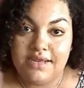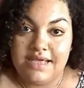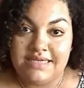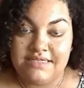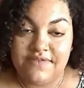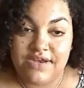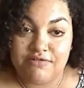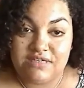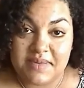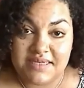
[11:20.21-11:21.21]
it as a video
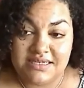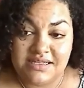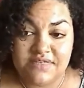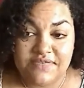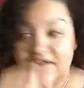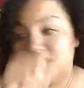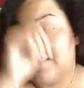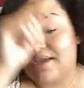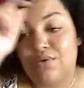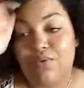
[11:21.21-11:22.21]
response to this video so
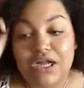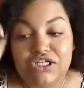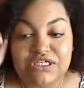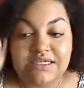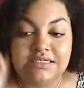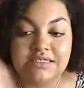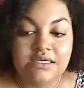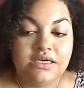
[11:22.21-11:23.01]
I can watch it.